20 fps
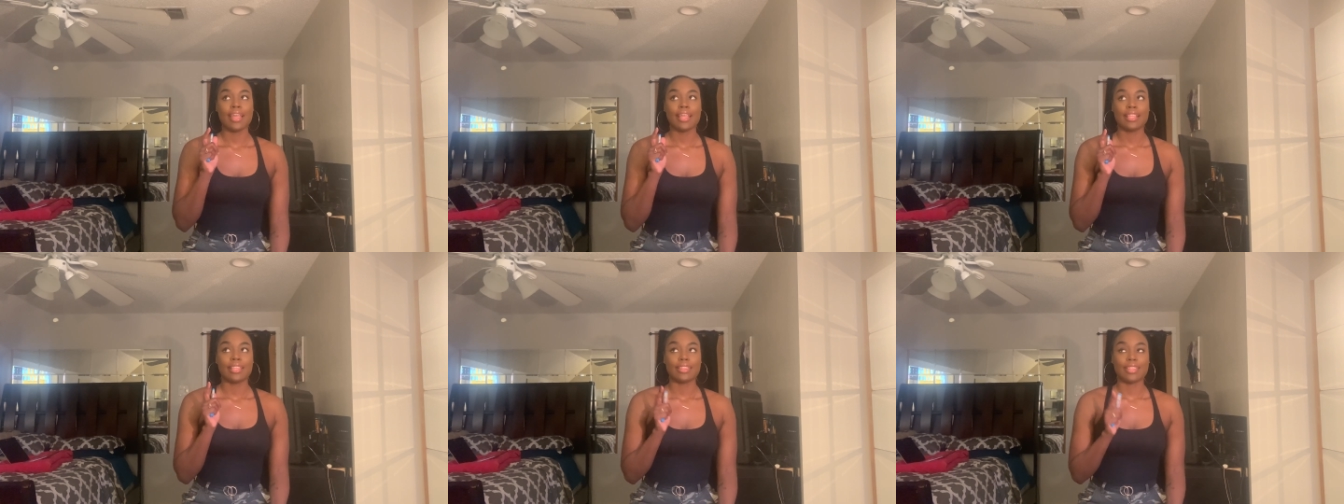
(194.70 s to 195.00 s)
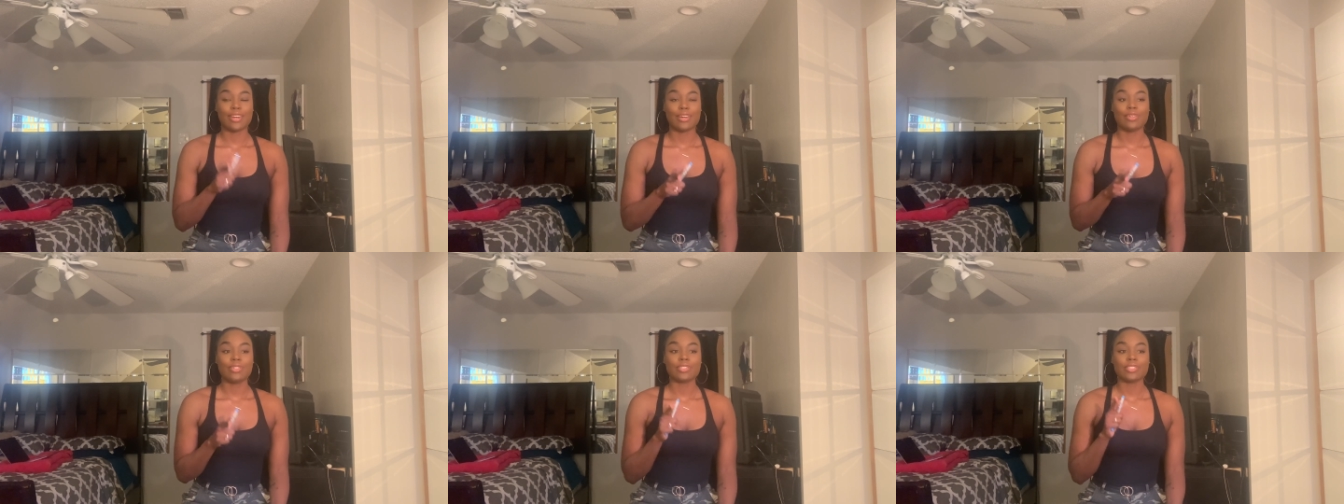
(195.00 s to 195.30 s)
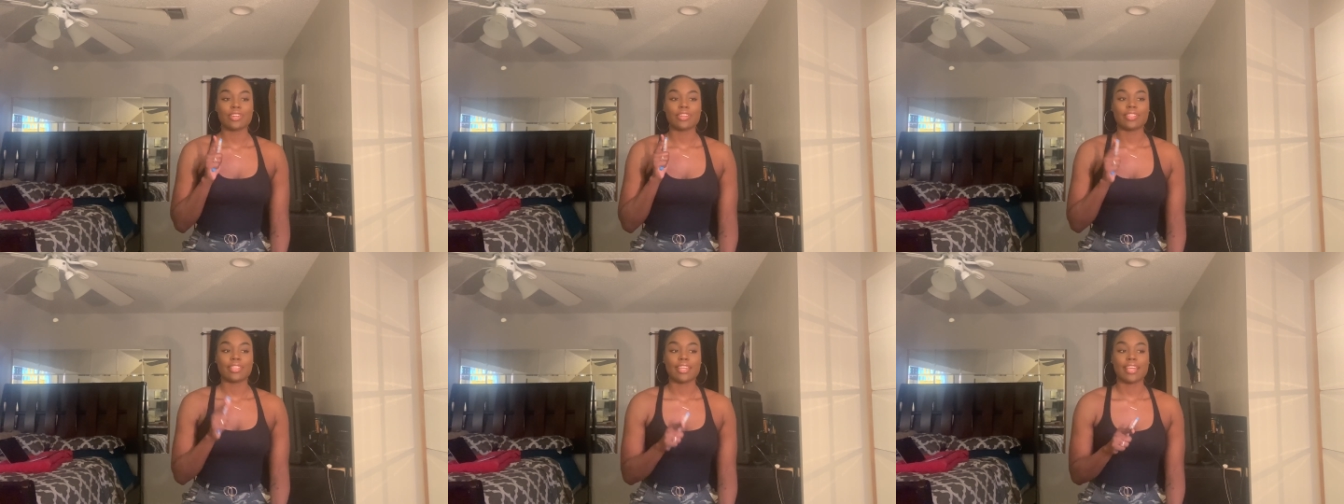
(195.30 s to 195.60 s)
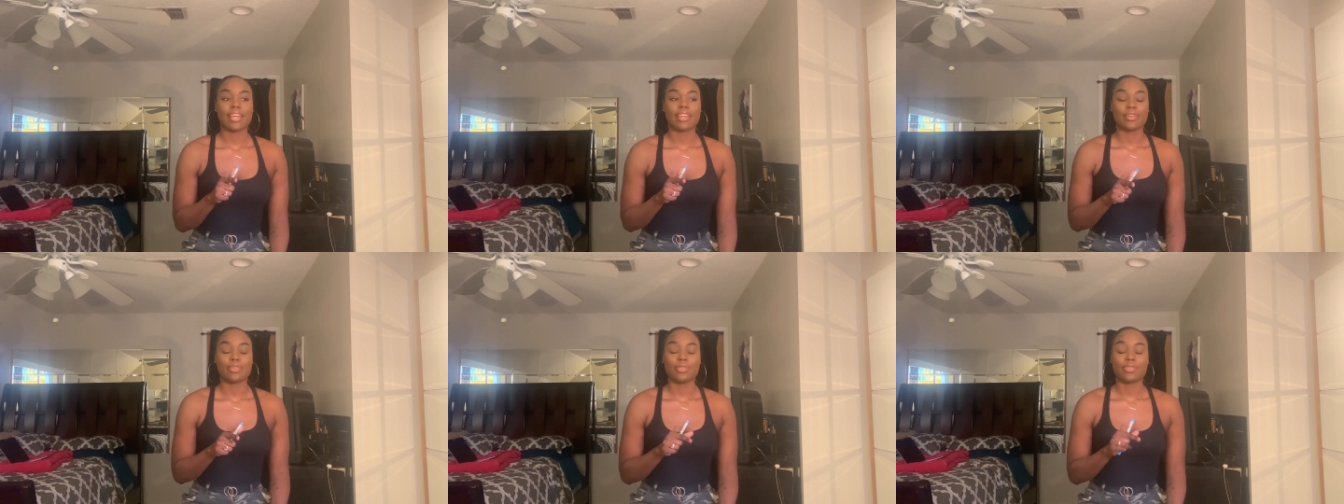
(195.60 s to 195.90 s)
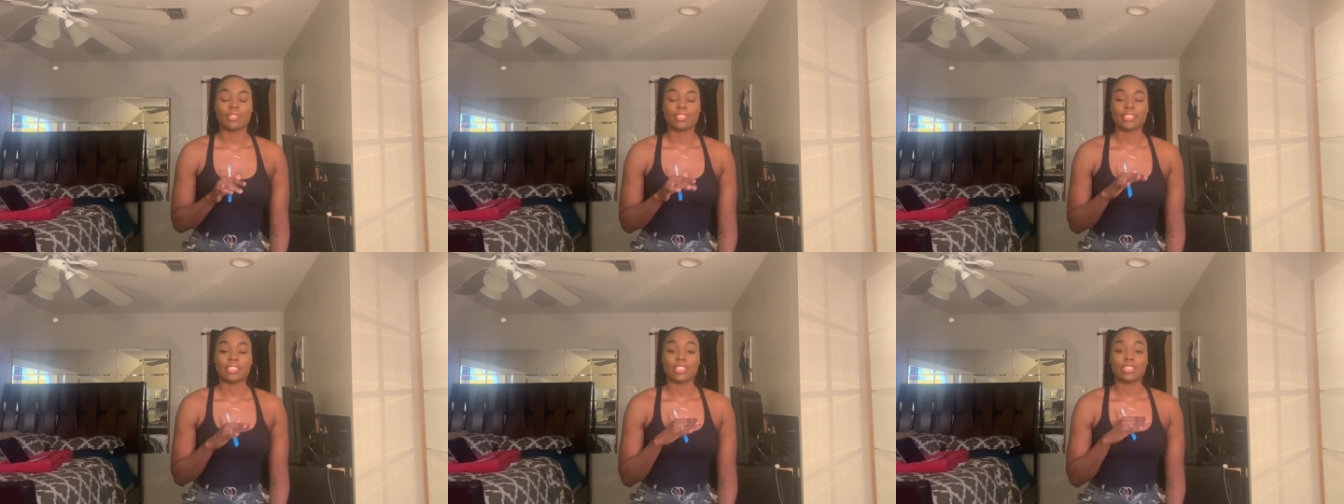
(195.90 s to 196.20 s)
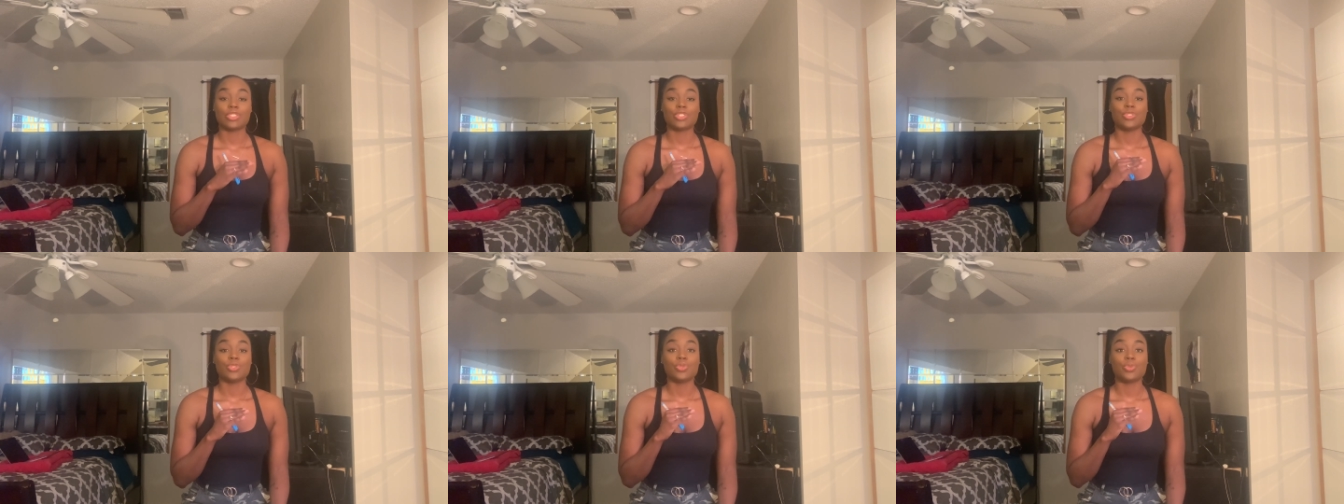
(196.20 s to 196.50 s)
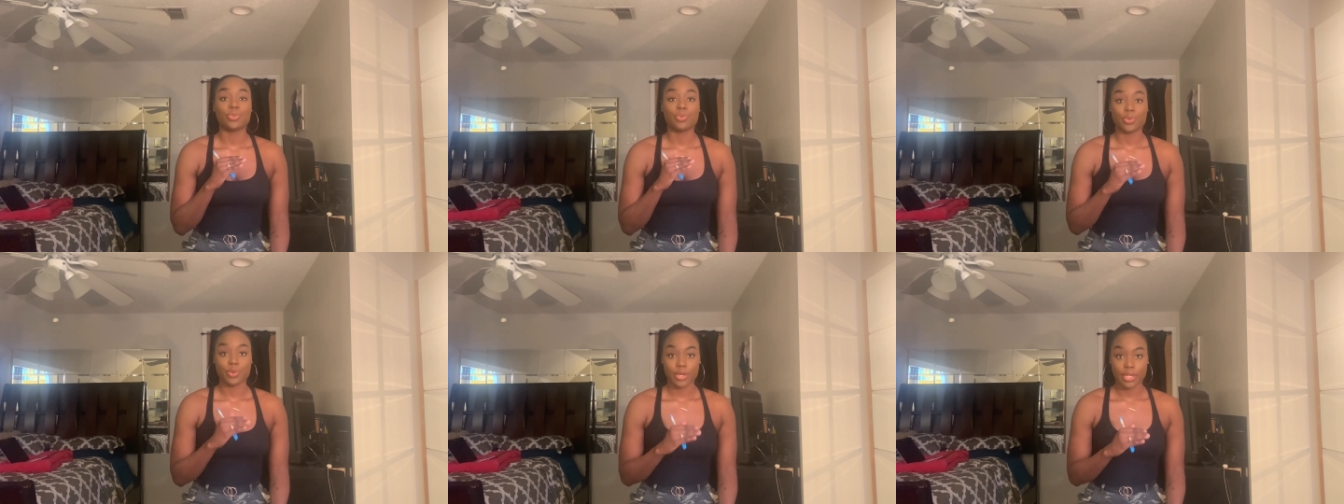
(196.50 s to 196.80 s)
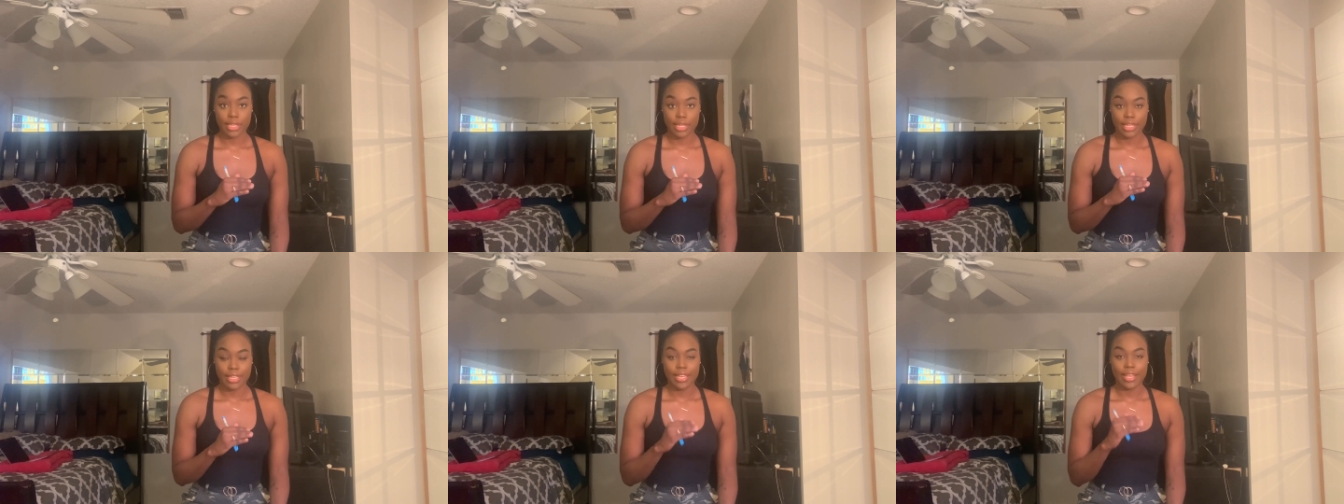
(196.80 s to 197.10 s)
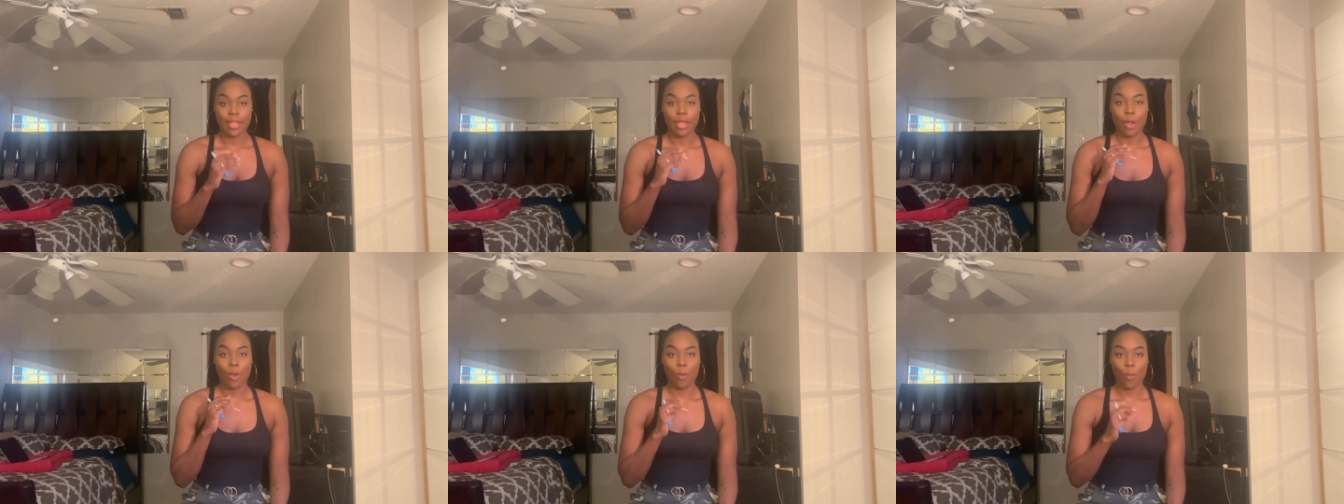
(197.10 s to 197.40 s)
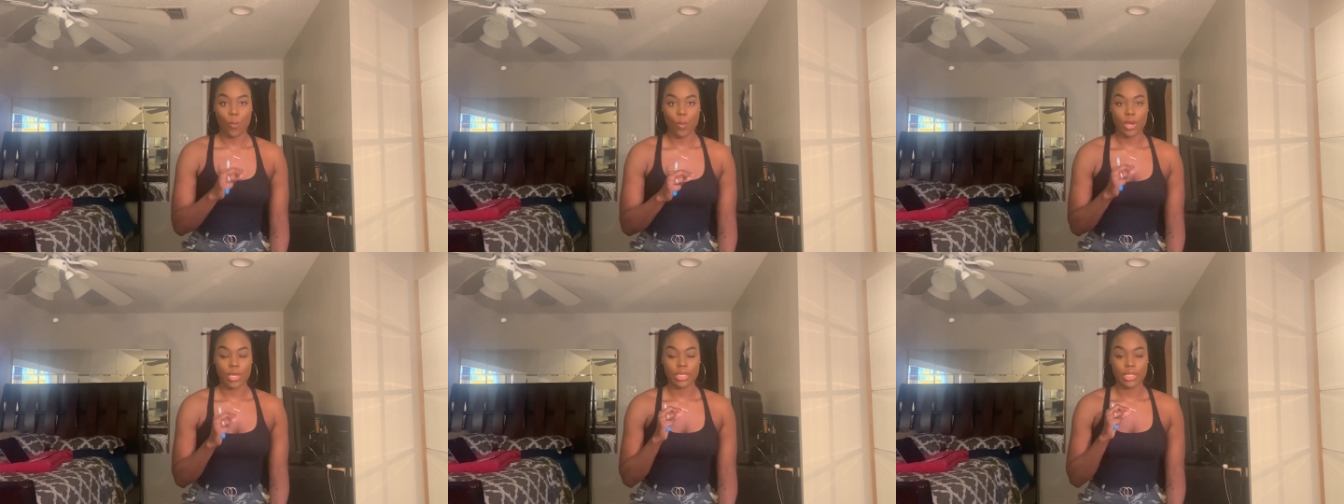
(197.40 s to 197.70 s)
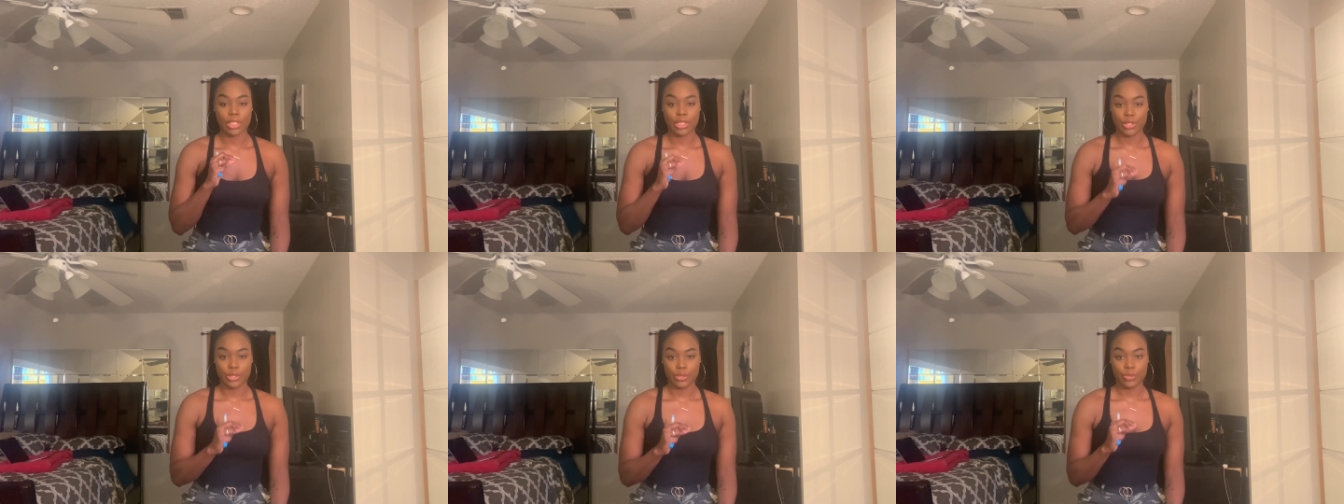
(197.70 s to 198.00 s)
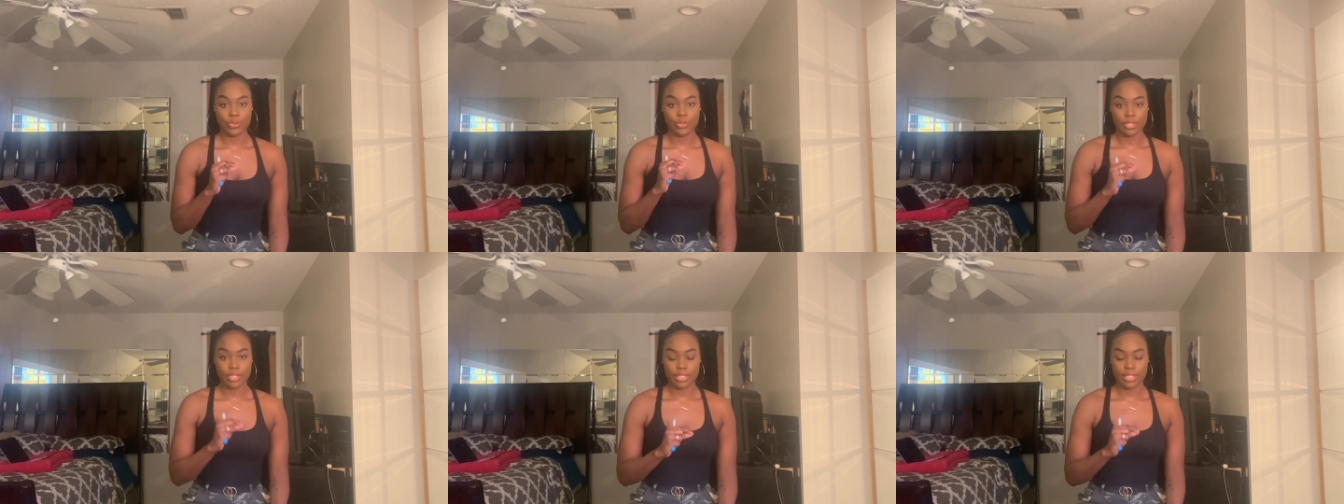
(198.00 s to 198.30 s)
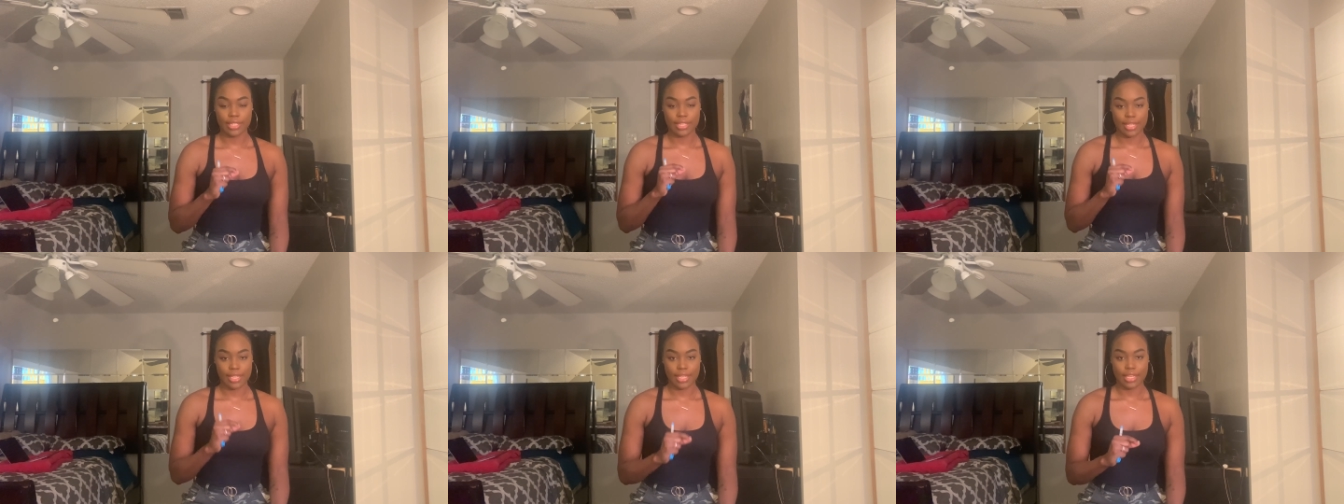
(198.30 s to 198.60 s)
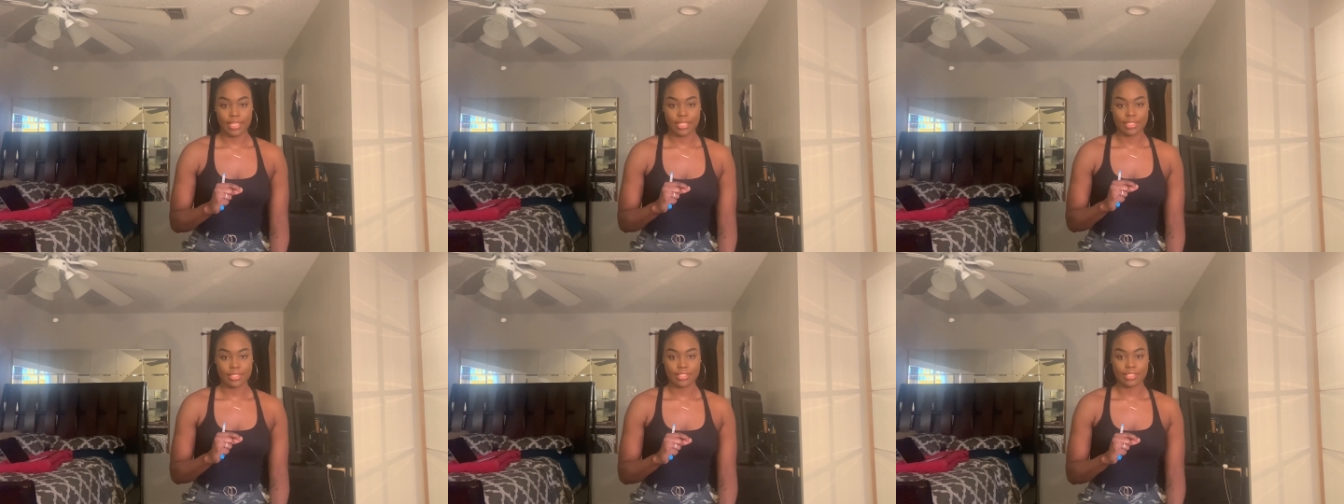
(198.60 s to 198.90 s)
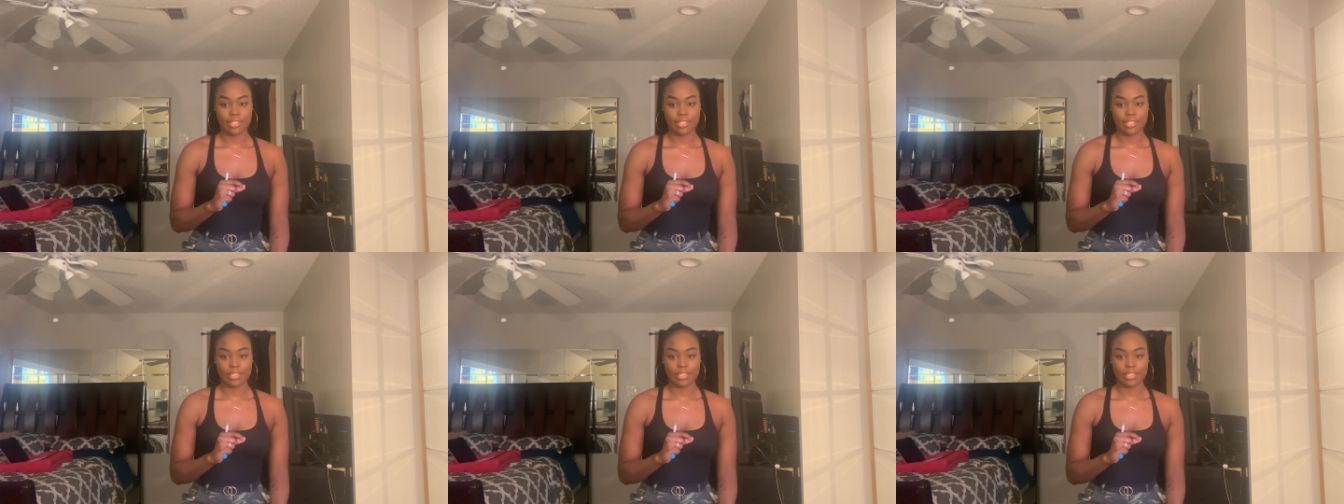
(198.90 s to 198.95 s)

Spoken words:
those are the categories that you really want to do good in.